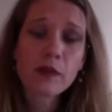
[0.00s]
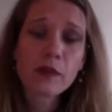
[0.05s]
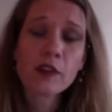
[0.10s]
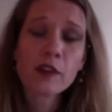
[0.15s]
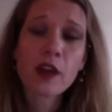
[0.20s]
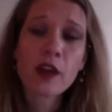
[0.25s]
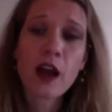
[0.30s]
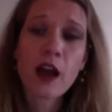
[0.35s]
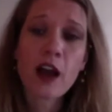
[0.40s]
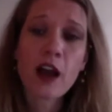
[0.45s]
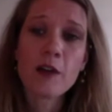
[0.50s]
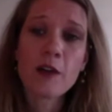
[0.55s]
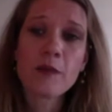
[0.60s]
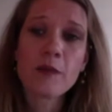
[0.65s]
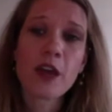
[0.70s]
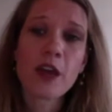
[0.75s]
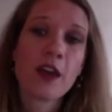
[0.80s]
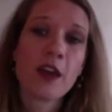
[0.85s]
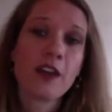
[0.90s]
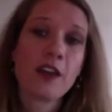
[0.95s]

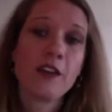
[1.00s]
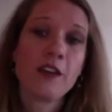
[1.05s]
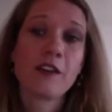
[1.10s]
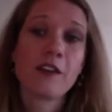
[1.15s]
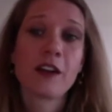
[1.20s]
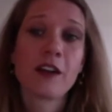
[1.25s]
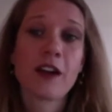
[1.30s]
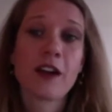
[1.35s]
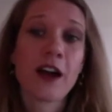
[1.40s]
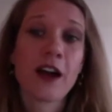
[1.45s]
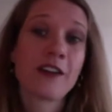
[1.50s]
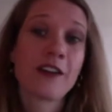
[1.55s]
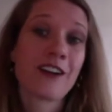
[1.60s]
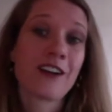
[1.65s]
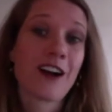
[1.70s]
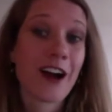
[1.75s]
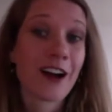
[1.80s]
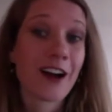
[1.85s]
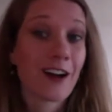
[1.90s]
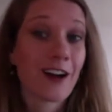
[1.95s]
You could either
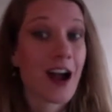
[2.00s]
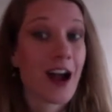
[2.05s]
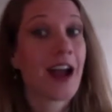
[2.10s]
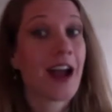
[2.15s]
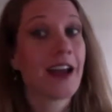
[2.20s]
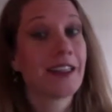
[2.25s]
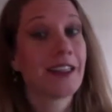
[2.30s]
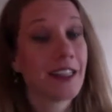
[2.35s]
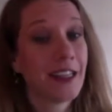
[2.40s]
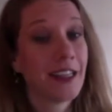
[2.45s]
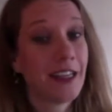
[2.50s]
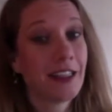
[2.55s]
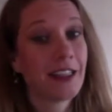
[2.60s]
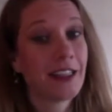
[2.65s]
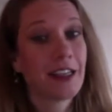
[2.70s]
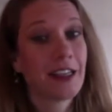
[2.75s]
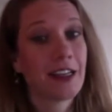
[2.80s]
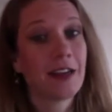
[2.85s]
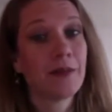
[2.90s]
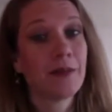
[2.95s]
hire an IT
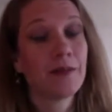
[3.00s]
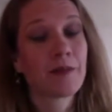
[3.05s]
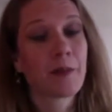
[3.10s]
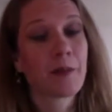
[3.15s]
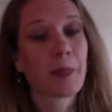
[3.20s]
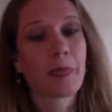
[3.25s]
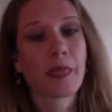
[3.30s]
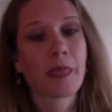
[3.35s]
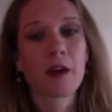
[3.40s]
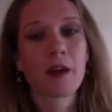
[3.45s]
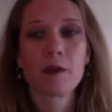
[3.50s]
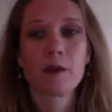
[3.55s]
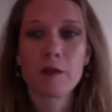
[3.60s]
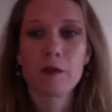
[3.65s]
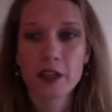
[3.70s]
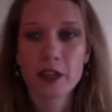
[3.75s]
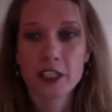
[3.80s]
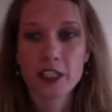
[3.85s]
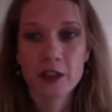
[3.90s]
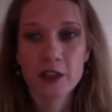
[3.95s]
team,
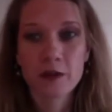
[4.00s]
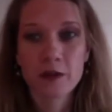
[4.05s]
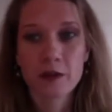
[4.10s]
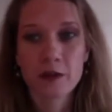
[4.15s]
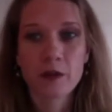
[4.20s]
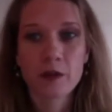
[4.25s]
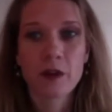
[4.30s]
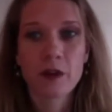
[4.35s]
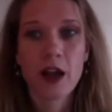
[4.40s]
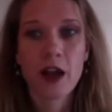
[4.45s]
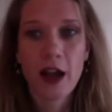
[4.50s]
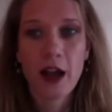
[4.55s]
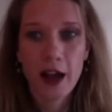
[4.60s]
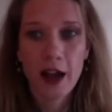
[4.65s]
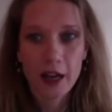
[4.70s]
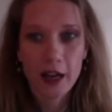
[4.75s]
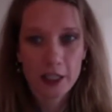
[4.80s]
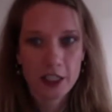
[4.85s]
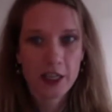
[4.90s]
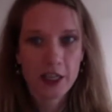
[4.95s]
which will
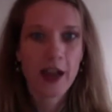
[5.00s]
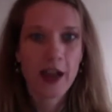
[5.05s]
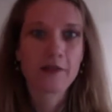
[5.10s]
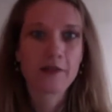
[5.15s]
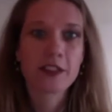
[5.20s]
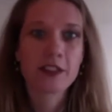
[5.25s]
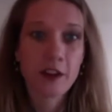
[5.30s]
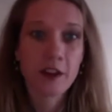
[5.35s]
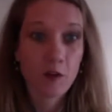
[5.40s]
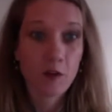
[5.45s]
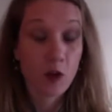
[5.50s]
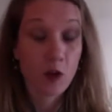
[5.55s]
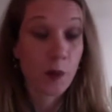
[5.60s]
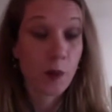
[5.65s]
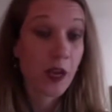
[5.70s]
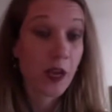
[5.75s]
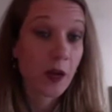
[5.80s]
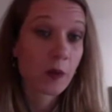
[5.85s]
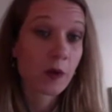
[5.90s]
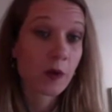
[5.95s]
actually have several
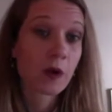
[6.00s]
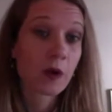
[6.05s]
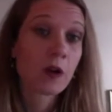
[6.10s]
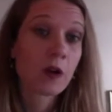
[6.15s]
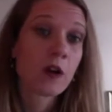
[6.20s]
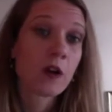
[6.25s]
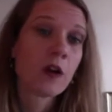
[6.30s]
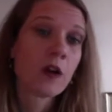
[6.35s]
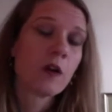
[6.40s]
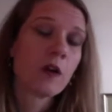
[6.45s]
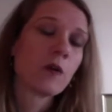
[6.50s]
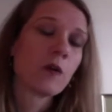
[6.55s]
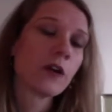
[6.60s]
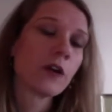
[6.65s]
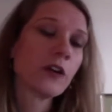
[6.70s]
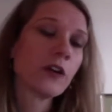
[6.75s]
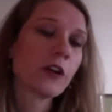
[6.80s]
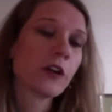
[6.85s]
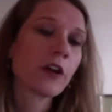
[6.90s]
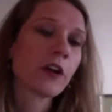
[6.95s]
people, or you
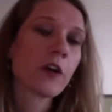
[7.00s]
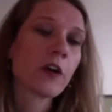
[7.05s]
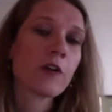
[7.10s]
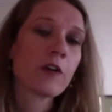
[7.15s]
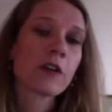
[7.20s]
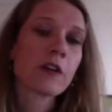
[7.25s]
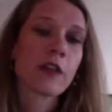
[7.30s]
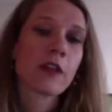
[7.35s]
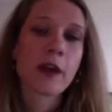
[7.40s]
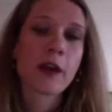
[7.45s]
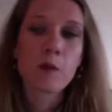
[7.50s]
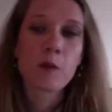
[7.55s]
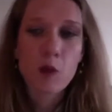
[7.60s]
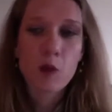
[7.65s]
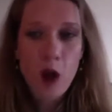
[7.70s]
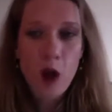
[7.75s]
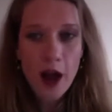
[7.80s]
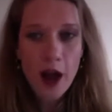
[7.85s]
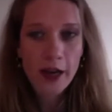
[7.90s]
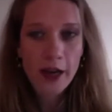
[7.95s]
could go with like
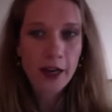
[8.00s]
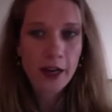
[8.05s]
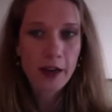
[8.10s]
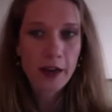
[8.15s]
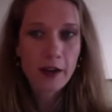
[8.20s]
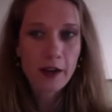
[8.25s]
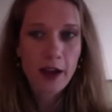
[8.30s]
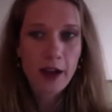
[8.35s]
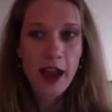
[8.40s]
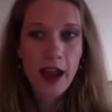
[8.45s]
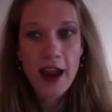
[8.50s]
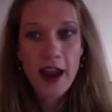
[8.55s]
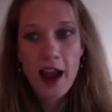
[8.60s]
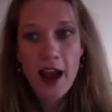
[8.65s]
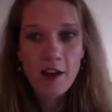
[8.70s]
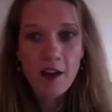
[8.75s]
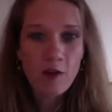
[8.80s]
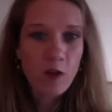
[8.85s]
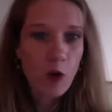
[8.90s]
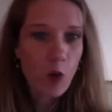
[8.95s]
Meraki and have
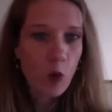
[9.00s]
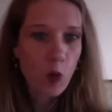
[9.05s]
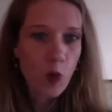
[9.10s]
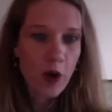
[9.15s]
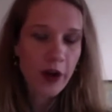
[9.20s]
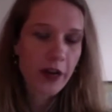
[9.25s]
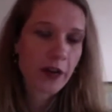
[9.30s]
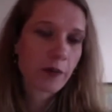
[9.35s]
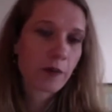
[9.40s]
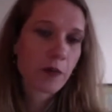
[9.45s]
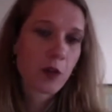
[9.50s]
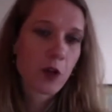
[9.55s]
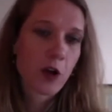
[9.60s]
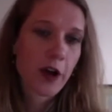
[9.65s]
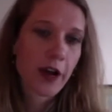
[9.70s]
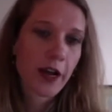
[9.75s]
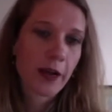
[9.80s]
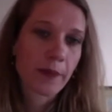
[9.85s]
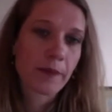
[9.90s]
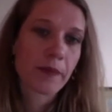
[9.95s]
one
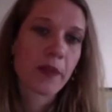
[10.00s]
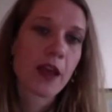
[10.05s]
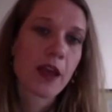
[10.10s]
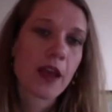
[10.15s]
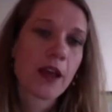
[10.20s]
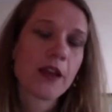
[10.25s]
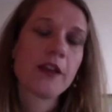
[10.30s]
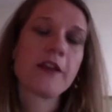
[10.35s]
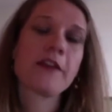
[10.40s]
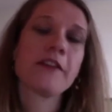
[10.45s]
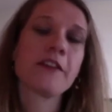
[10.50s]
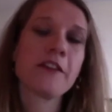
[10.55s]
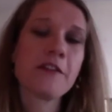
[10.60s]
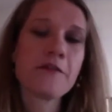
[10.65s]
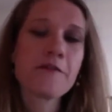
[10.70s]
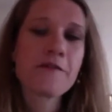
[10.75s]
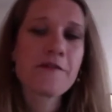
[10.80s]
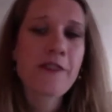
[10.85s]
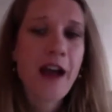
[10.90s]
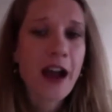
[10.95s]
employee. Now, if you
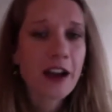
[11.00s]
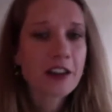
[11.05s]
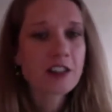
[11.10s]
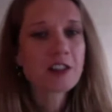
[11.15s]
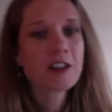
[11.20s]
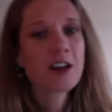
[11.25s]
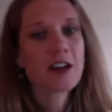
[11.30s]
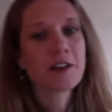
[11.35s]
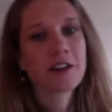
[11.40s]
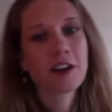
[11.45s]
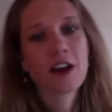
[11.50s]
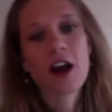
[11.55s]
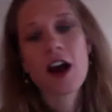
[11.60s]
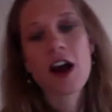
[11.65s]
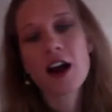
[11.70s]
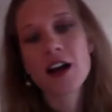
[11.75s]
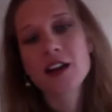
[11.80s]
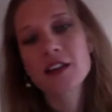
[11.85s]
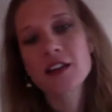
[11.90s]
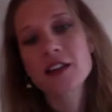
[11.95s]
factor out the
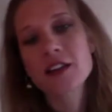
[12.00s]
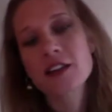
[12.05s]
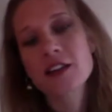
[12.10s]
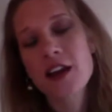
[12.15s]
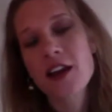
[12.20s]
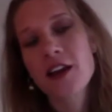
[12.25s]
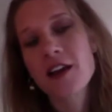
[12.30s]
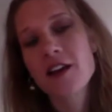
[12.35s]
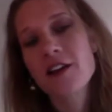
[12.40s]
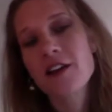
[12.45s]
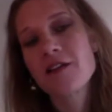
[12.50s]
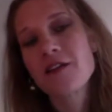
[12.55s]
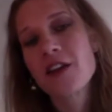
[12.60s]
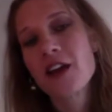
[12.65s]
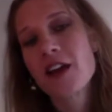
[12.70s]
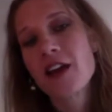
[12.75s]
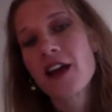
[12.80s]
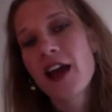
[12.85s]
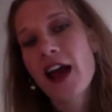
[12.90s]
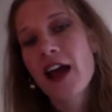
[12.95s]
cost of
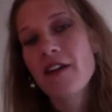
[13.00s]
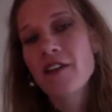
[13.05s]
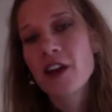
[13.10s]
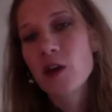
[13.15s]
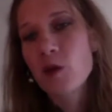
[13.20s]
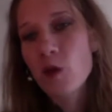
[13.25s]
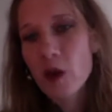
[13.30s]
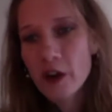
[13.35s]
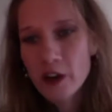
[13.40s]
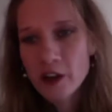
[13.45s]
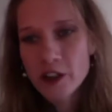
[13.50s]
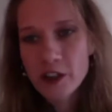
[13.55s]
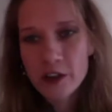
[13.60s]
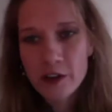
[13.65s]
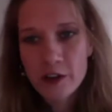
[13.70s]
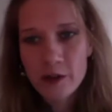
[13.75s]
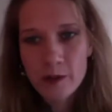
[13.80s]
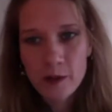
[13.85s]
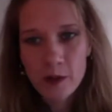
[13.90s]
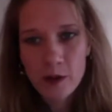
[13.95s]
having one or two
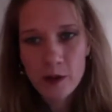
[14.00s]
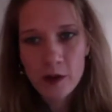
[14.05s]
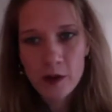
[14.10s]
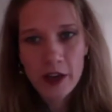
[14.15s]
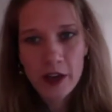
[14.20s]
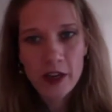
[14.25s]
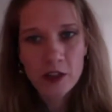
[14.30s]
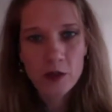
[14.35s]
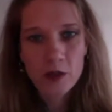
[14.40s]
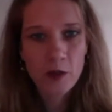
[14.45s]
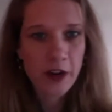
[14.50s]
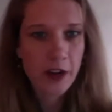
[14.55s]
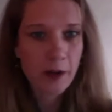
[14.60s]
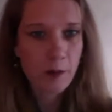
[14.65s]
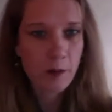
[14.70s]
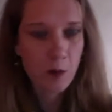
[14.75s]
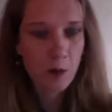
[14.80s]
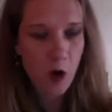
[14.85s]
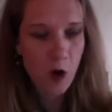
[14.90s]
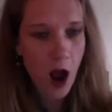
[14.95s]
employees running
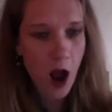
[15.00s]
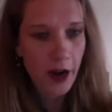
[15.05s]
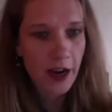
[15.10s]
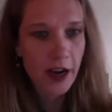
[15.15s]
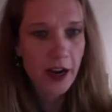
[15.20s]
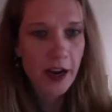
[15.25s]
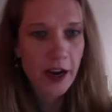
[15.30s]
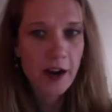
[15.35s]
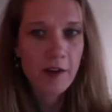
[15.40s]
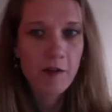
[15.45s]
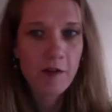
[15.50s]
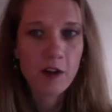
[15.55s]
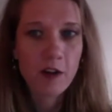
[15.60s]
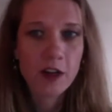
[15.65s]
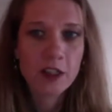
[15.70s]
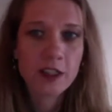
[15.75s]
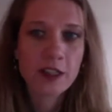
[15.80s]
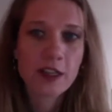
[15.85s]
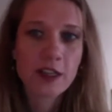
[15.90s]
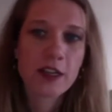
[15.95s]
Meraki
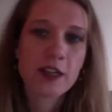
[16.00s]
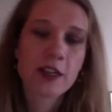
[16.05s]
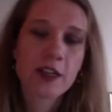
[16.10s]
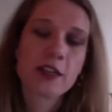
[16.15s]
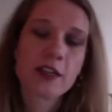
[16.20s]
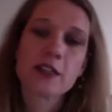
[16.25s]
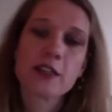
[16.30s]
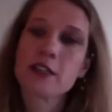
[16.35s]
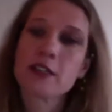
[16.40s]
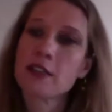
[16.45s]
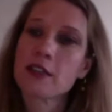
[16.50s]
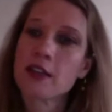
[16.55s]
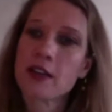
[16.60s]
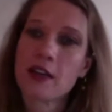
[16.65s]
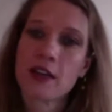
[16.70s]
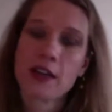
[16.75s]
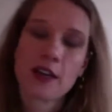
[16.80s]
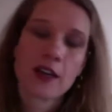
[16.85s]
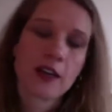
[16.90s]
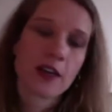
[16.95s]
versus,
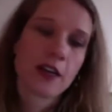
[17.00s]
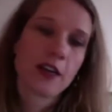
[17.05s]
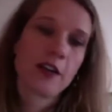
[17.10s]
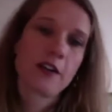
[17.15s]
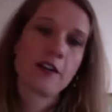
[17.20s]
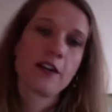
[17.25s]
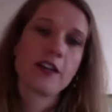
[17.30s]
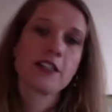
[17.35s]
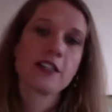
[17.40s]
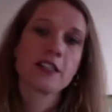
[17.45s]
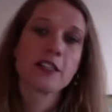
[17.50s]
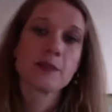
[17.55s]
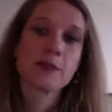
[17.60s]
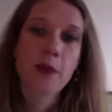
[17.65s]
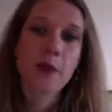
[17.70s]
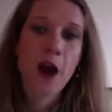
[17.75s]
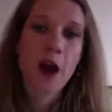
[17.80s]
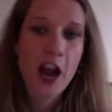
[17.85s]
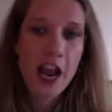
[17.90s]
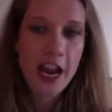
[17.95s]
a
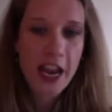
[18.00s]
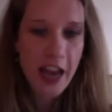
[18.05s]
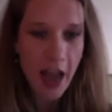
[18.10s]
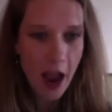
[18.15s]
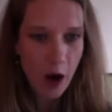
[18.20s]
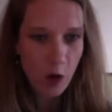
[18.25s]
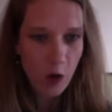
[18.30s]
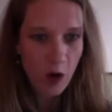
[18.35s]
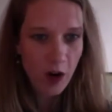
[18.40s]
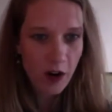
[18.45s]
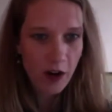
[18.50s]
disparate network,